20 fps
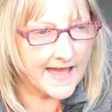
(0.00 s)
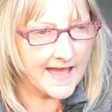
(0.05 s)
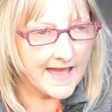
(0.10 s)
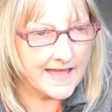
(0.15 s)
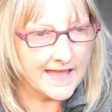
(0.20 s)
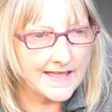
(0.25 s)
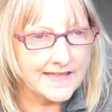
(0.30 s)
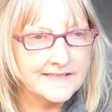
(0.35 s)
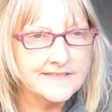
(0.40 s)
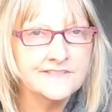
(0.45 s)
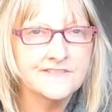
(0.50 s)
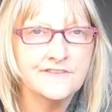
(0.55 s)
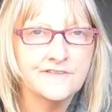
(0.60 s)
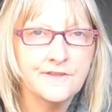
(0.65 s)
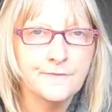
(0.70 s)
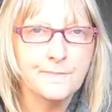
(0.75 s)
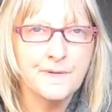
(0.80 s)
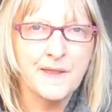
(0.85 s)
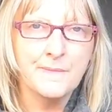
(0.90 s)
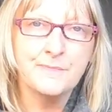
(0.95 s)
and
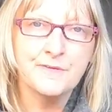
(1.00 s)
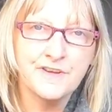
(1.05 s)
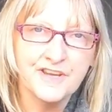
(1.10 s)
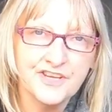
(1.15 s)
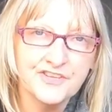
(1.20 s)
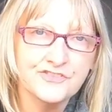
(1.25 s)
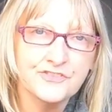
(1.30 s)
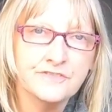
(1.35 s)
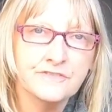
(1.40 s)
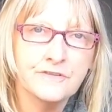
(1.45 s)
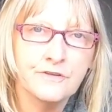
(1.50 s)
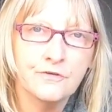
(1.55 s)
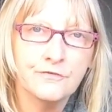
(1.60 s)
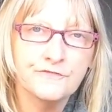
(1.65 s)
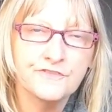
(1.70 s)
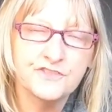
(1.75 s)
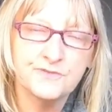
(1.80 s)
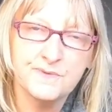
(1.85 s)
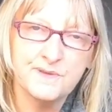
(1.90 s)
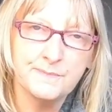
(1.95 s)
the preparation of
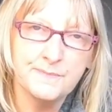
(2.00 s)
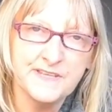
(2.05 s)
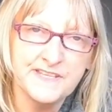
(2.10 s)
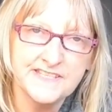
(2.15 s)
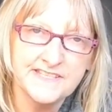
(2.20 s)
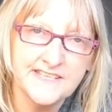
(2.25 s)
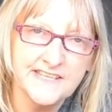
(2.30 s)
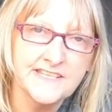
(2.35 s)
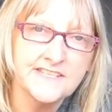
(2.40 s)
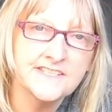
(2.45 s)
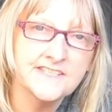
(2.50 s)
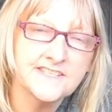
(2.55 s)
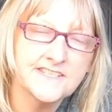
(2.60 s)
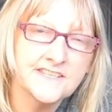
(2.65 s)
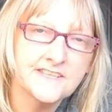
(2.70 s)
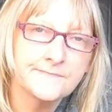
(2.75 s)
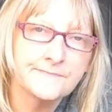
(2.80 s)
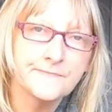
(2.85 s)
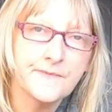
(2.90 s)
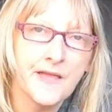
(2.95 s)
the sweet pea seeds
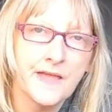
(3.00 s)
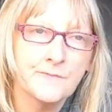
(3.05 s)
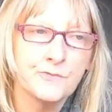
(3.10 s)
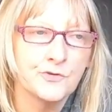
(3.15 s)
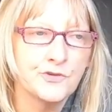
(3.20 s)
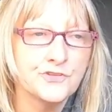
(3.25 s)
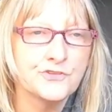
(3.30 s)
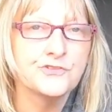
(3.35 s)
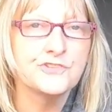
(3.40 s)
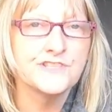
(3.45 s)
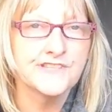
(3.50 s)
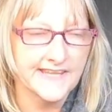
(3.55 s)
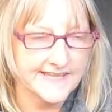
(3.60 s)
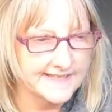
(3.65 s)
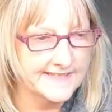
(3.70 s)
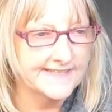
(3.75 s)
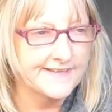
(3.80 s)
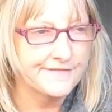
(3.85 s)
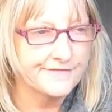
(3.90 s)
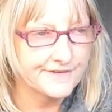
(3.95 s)
I'm going to do
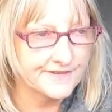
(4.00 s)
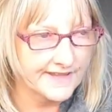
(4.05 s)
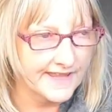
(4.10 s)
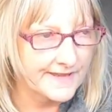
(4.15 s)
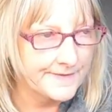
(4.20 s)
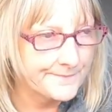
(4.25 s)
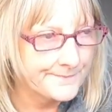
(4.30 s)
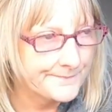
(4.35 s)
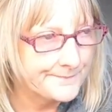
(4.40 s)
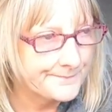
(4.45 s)
slightly differently.